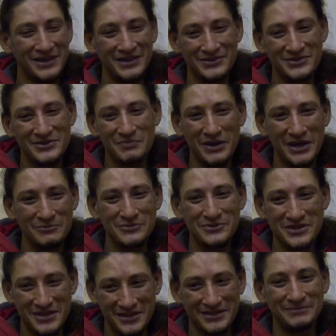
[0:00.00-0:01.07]
Action Man
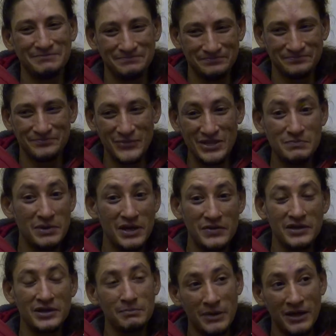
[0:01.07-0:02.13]
was it's
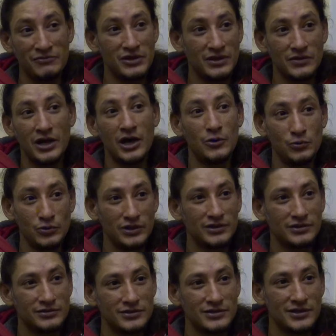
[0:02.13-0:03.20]
better than marrying the Hulk,
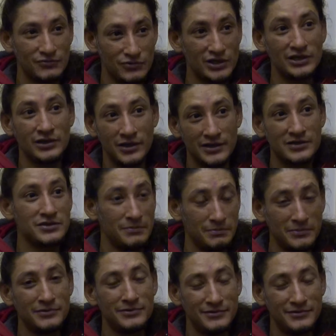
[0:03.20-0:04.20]
because I really liked him.